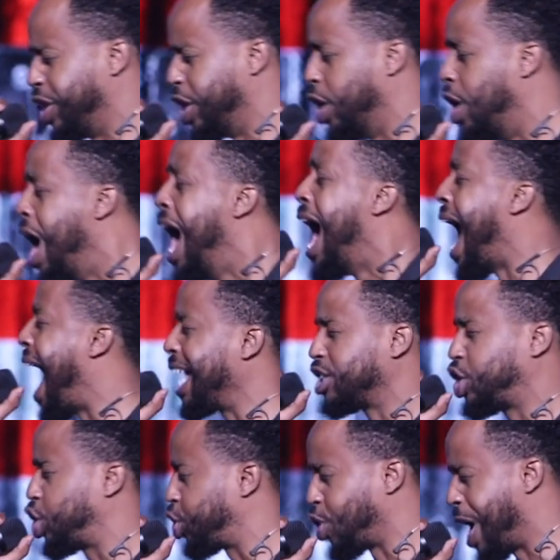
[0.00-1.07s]
do.
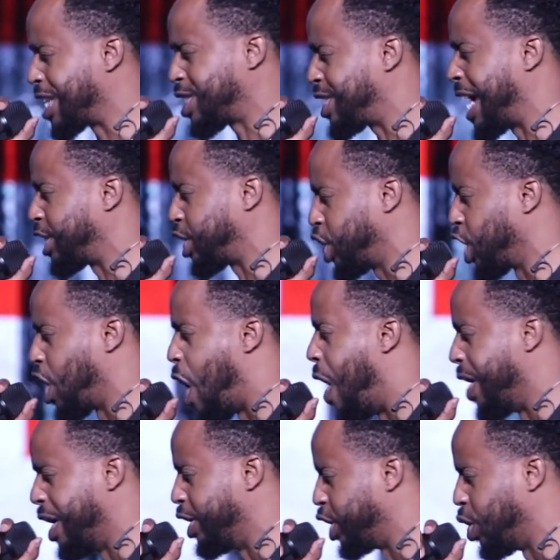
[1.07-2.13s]
I trust that you're
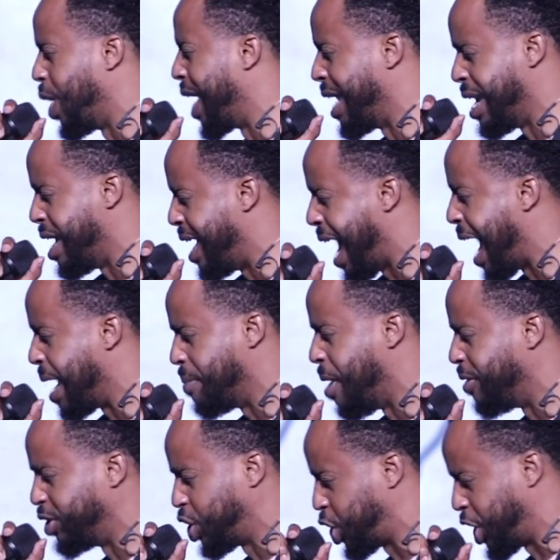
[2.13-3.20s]
going to do it in the name
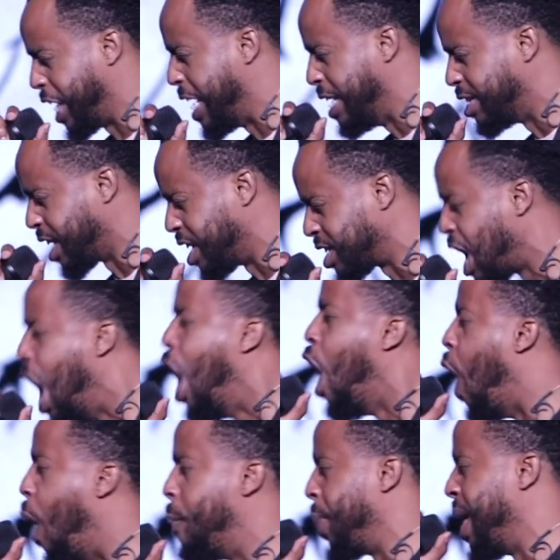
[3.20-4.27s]
of Jesus.
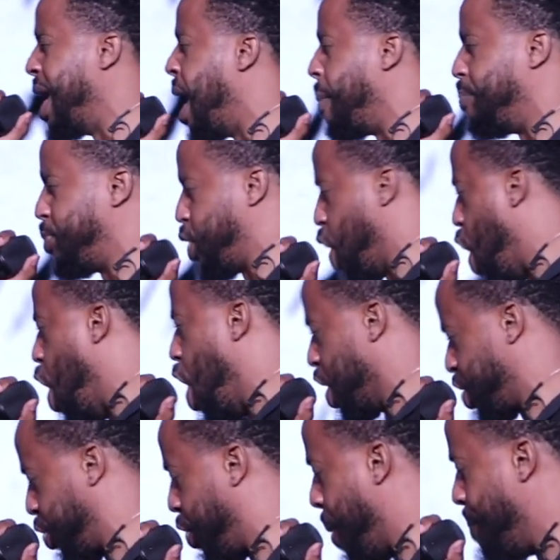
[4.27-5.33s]
Open up
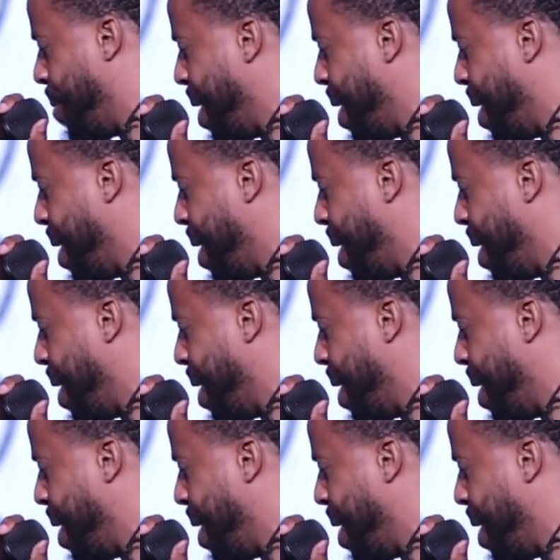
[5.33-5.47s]
doors for